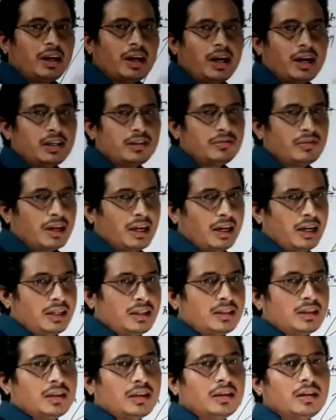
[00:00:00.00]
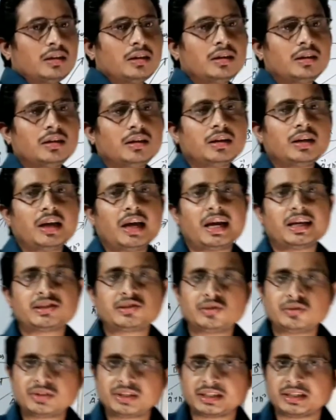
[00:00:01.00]
as well as
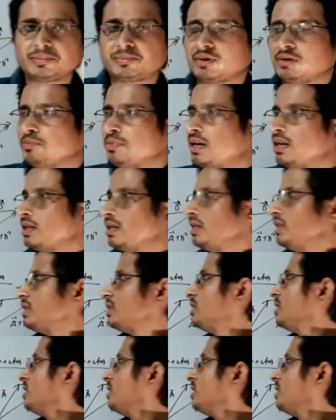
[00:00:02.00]
associative properties.